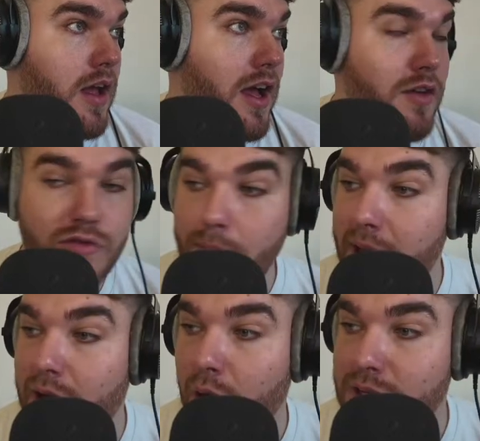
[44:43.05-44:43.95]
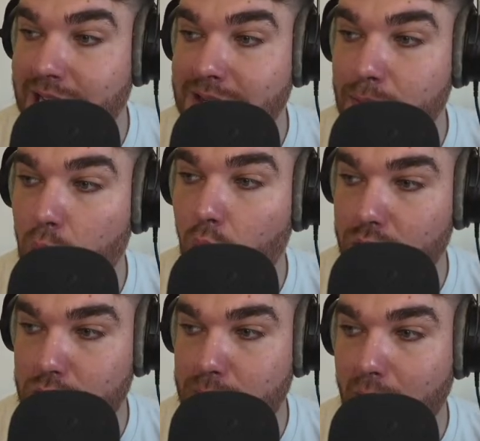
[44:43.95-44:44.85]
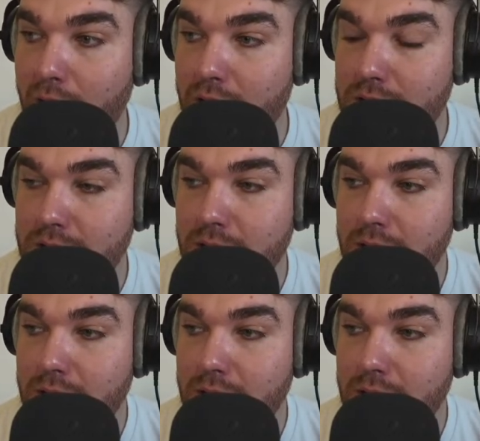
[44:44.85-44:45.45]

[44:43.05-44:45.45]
Romero is as important to Spurs